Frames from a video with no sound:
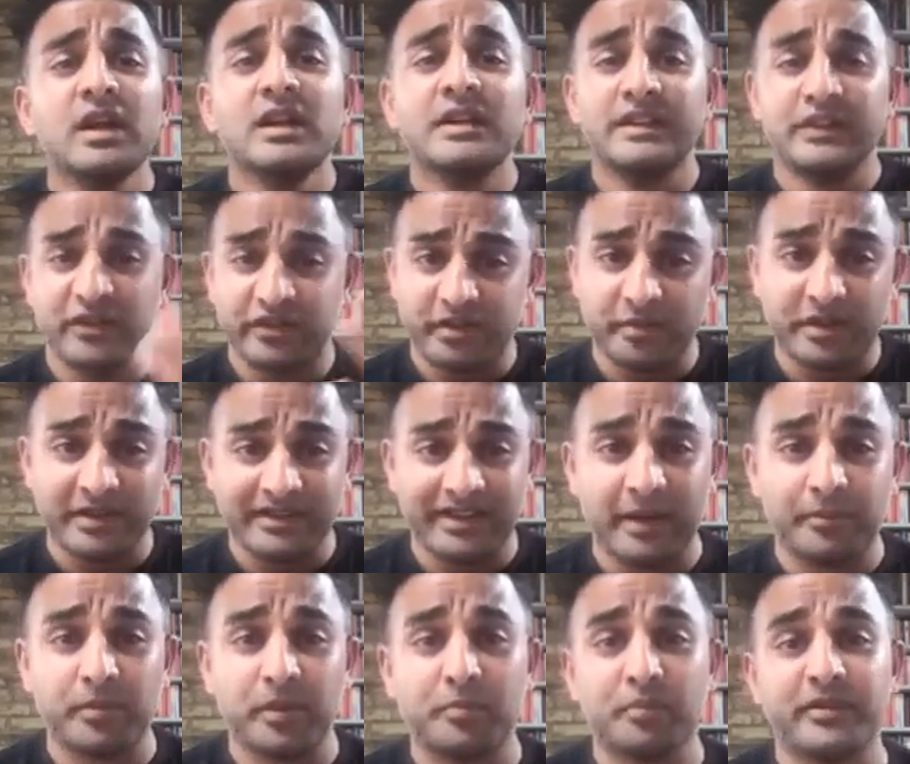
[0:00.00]
These are some
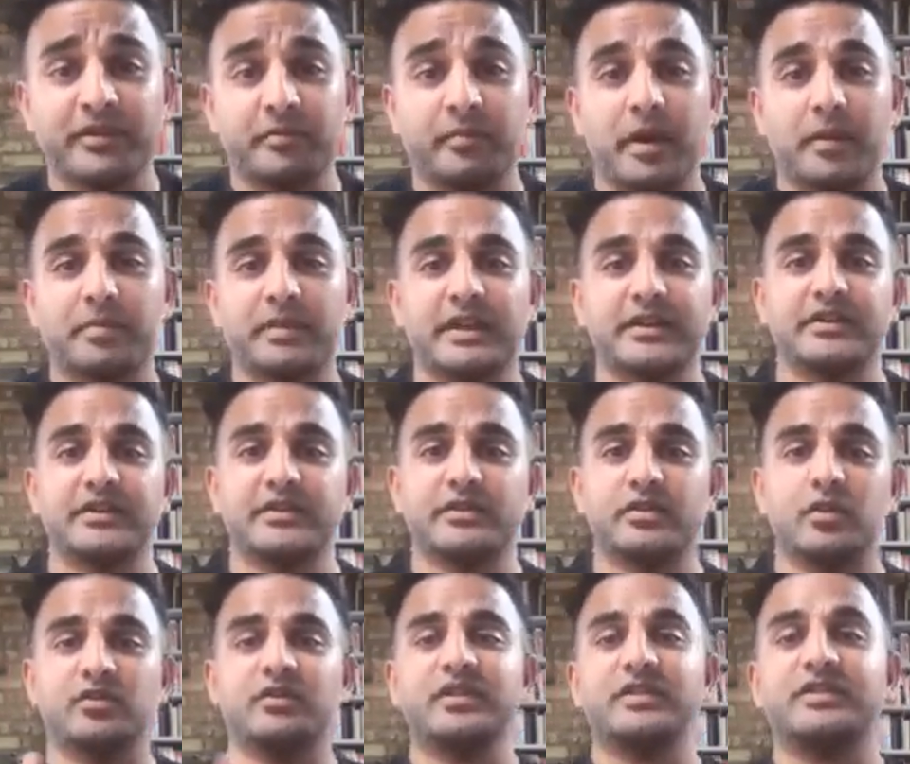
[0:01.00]
contemporary prison populations.
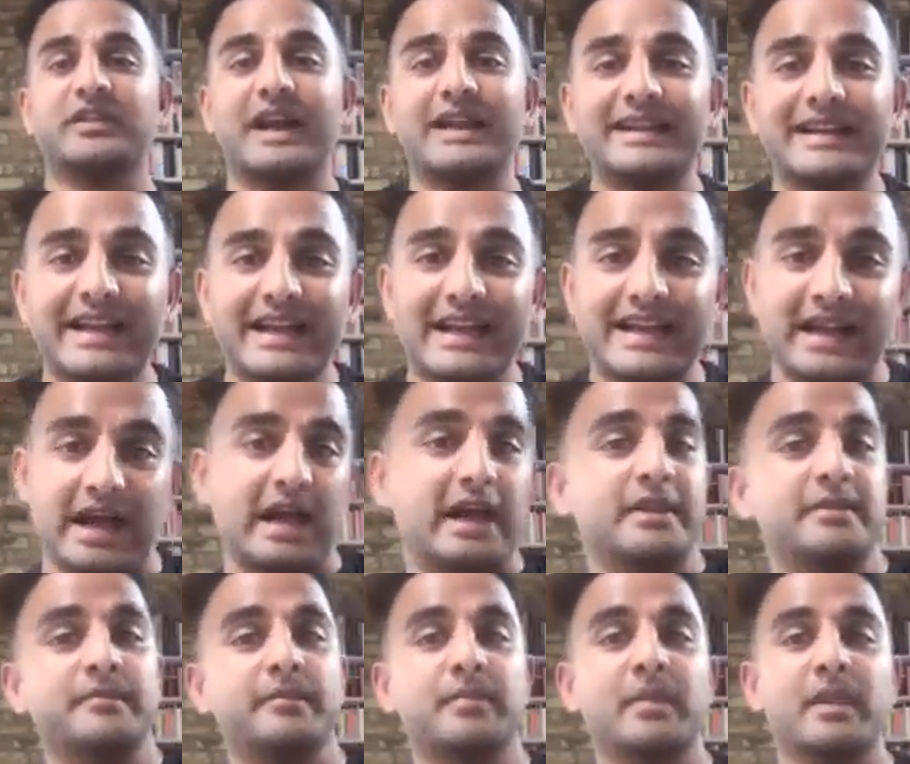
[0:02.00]
So since
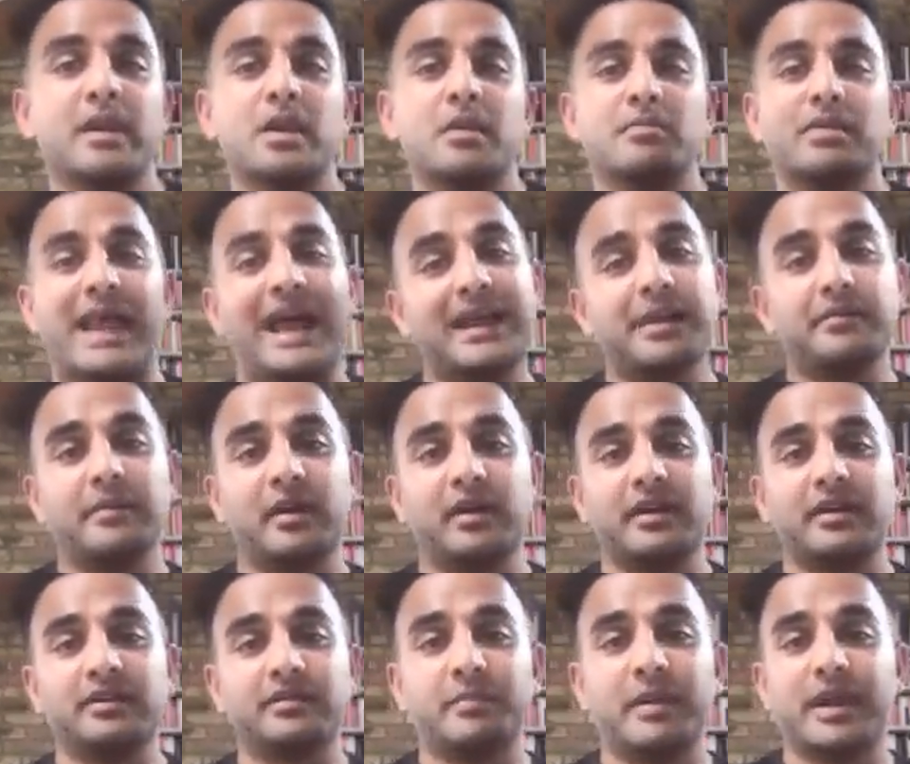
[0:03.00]
1989, Black
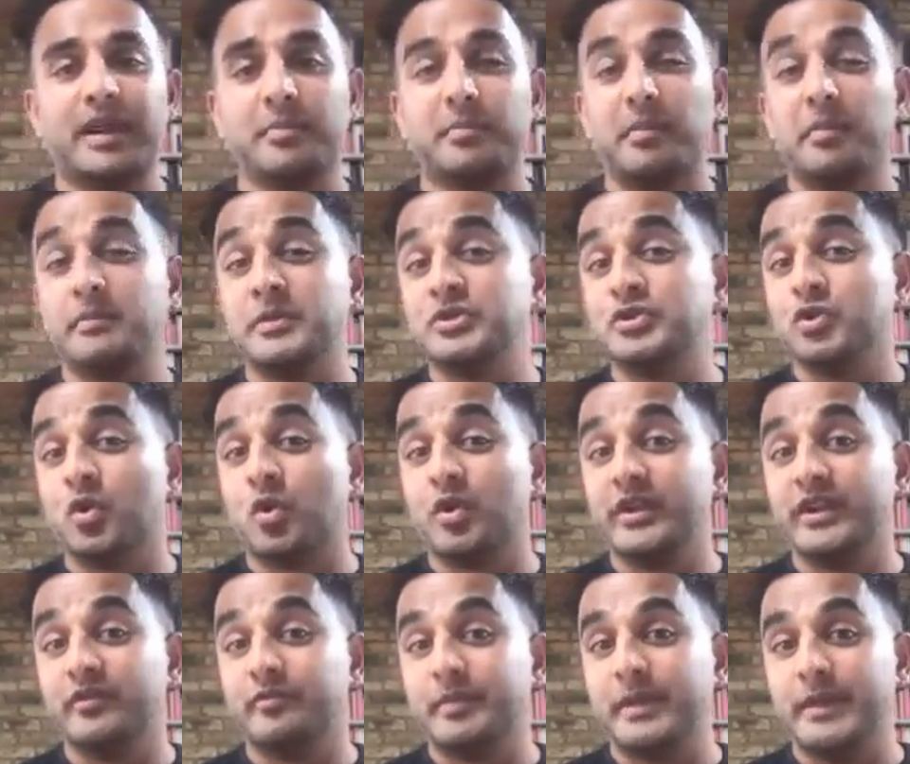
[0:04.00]
Americans make up a
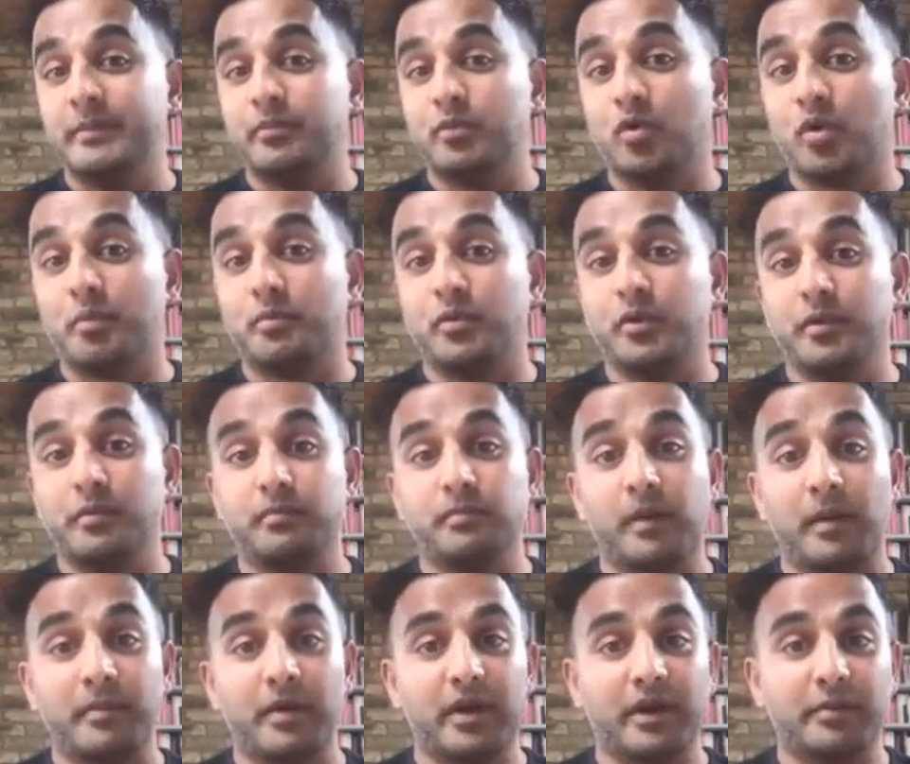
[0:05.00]
majority of people who are put in
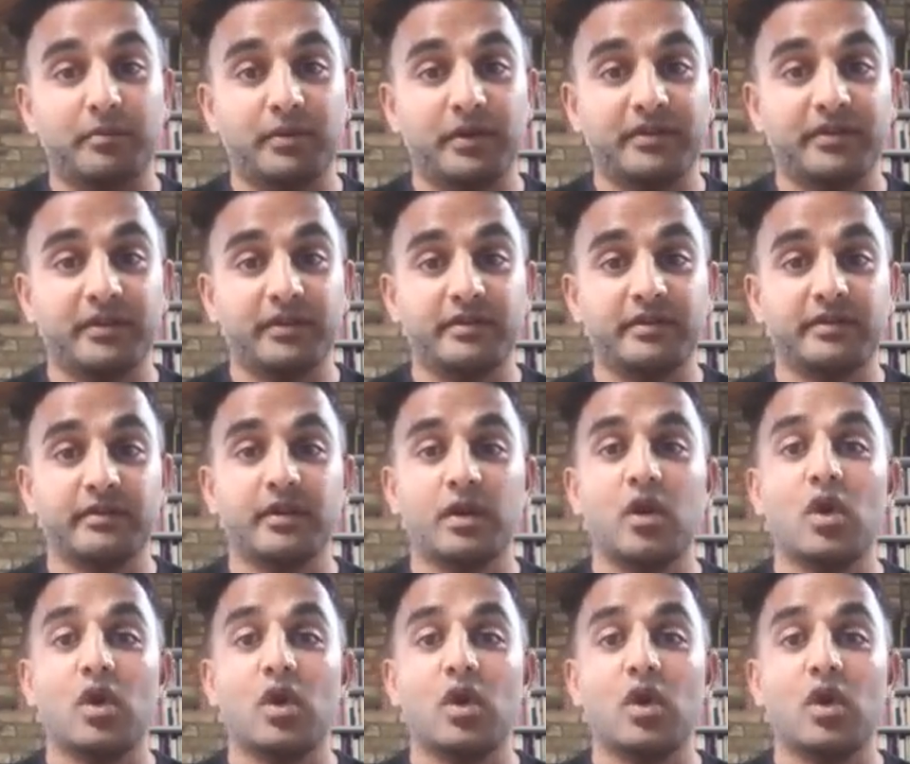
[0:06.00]
American prisons,